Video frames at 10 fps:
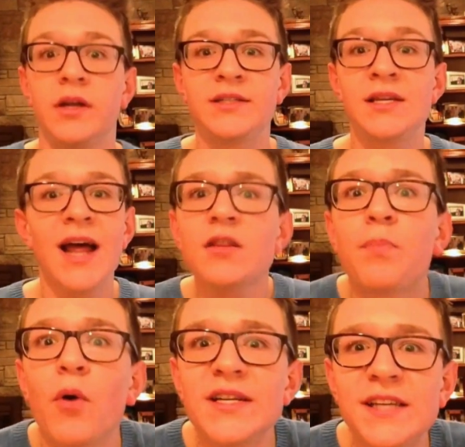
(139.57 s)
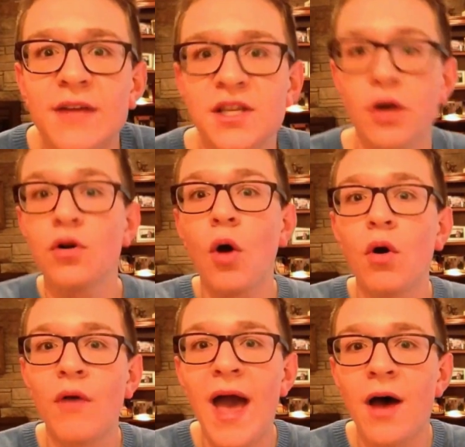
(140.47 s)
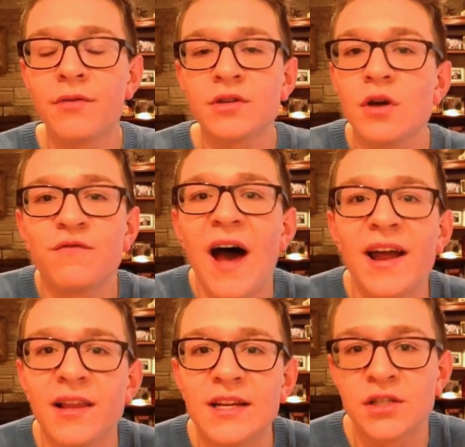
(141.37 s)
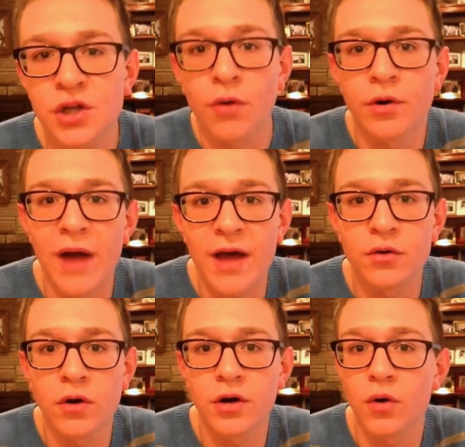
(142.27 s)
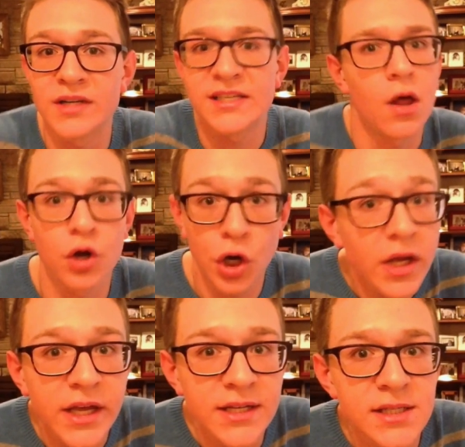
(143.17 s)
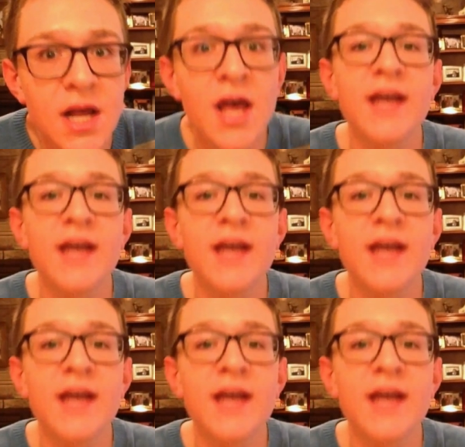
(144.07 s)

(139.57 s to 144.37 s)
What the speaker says: It's not the Boy Scouts, they don't go around, there's no violinists going around door to door selling cookies.